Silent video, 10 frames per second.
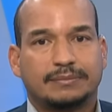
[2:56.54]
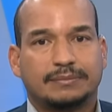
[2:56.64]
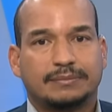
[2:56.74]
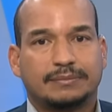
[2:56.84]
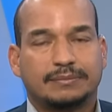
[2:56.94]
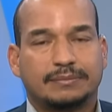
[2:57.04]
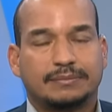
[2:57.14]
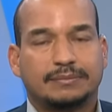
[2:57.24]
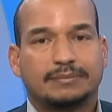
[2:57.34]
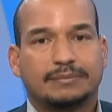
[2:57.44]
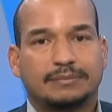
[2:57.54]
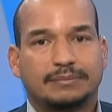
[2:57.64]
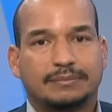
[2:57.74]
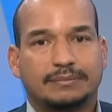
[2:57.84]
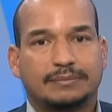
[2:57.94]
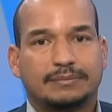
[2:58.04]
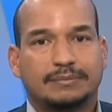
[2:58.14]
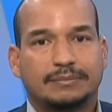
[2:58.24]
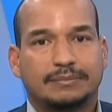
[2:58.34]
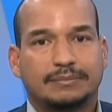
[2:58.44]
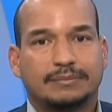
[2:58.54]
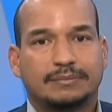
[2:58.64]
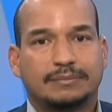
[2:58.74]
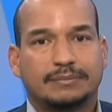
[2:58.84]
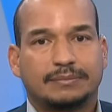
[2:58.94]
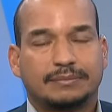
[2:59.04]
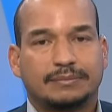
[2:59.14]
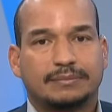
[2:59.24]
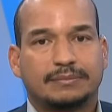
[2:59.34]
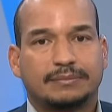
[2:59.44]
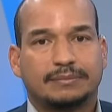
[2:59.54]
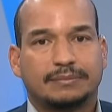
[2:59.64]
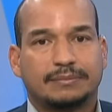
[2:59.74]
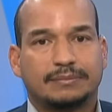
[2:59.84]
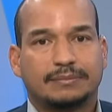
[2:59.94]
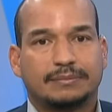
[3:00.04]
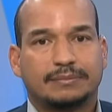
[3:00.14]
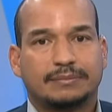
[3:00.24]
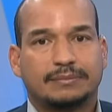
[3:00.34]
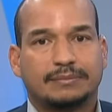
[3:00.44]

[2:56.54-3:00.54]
(silent)